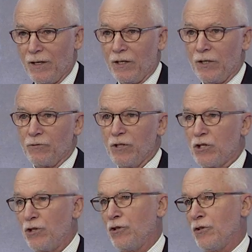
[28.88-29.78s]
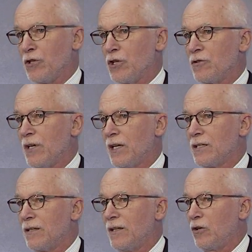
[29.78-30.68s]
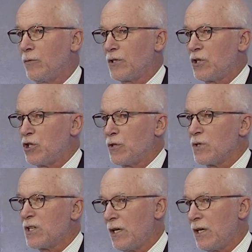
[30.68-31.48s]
and the returns that economic systems